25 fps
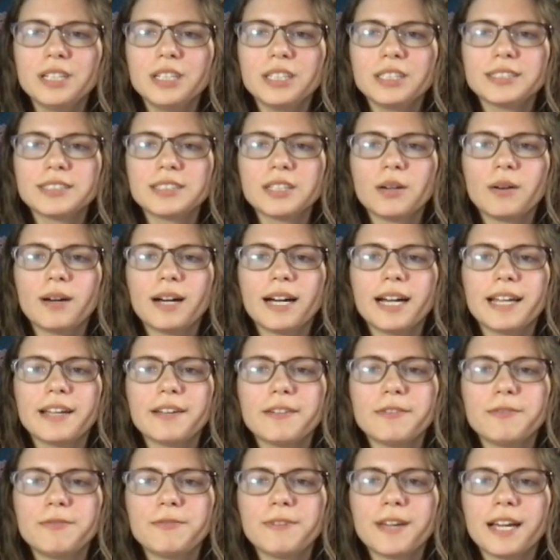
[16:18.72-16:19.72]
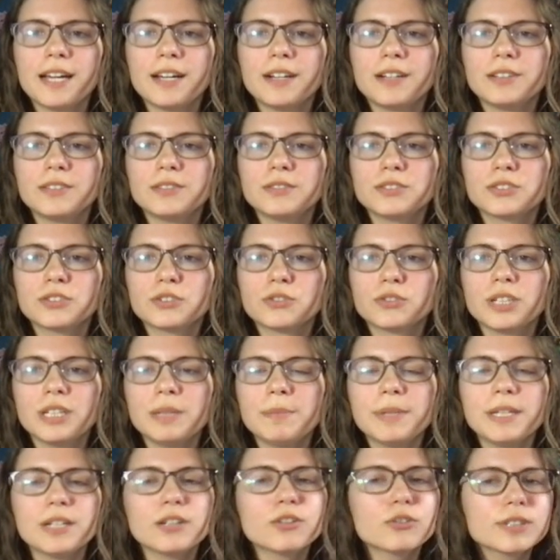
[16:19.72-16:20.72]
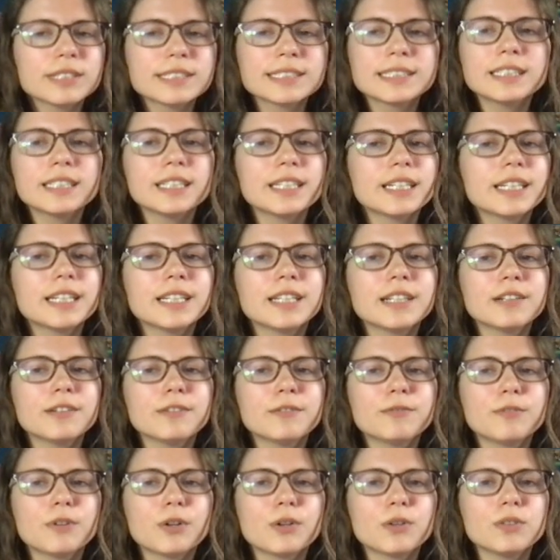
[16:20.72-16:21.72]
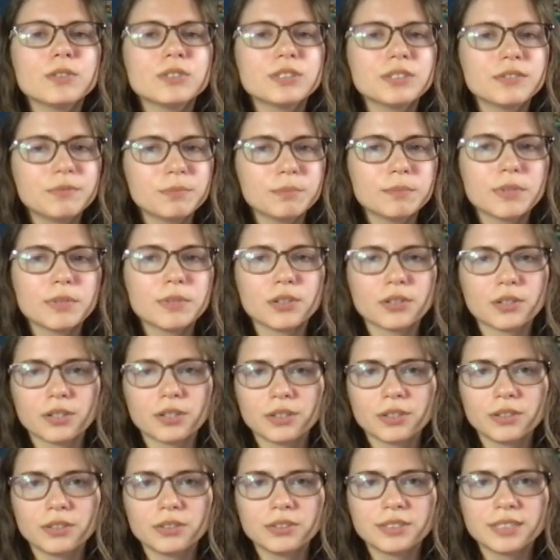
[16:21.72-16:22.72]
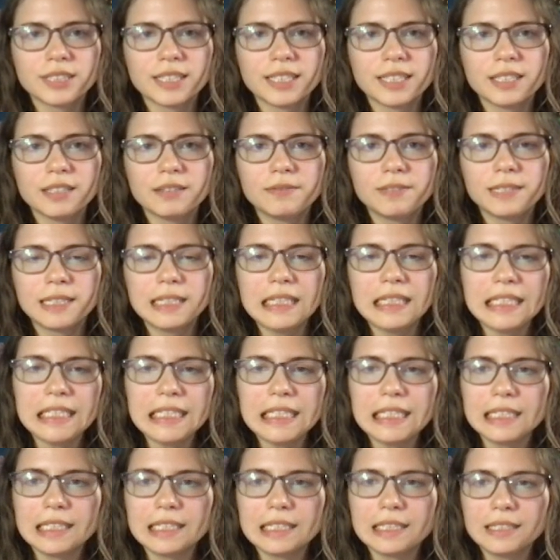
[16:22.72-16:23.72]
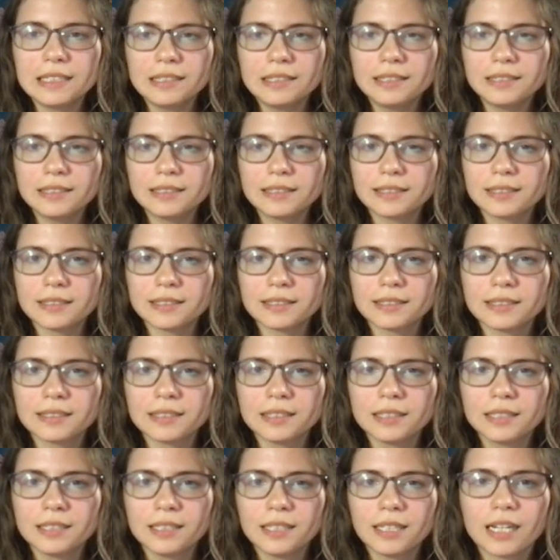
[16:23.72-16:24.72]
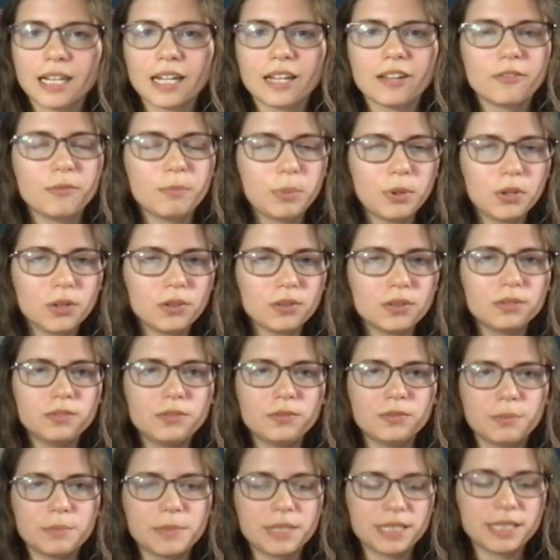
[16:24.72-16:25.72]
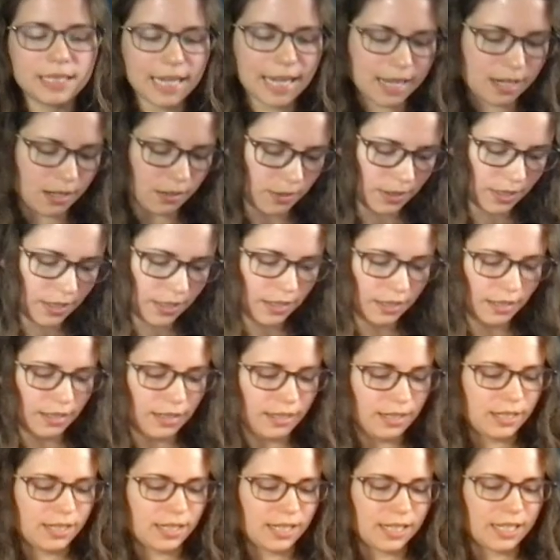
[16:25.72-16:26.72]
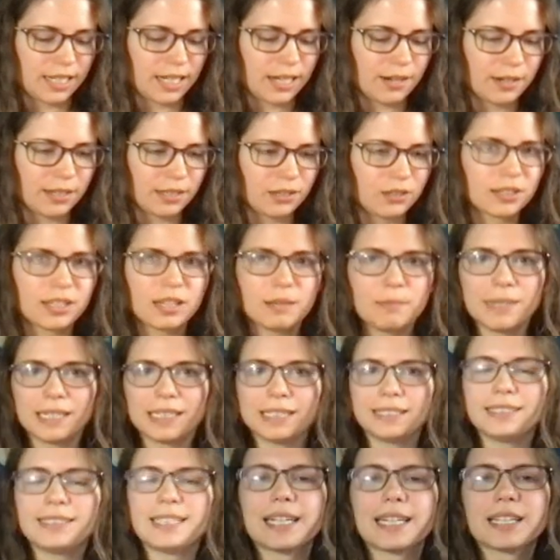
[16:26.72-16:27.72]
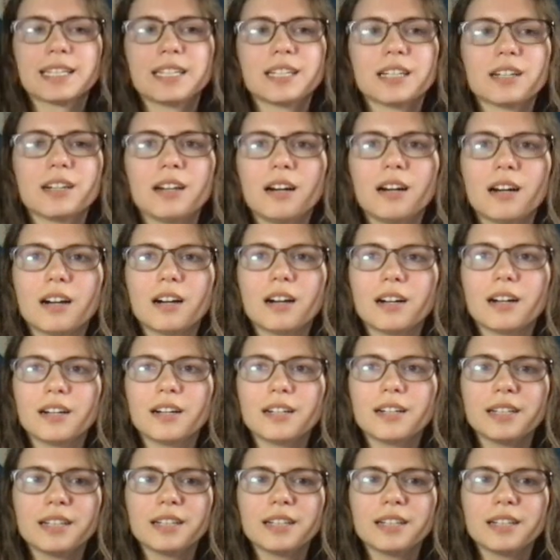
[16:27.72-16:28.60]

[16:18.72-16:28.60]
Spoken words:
So I have found creepy grisly photos of murders in a valise. I've pulled from the tower, and now I look at my second card.